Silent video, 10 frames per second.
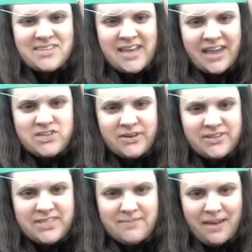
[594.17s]
And as you can
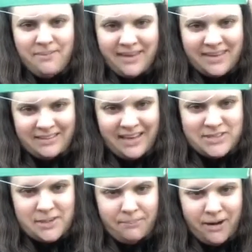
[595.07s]
see, my pinky
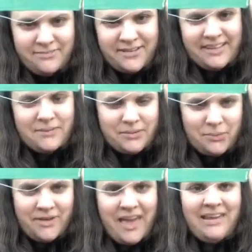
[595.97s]
lines up perfectly with
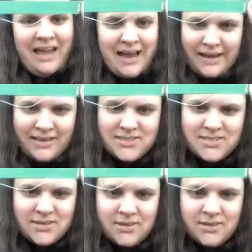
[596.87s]
where that line is.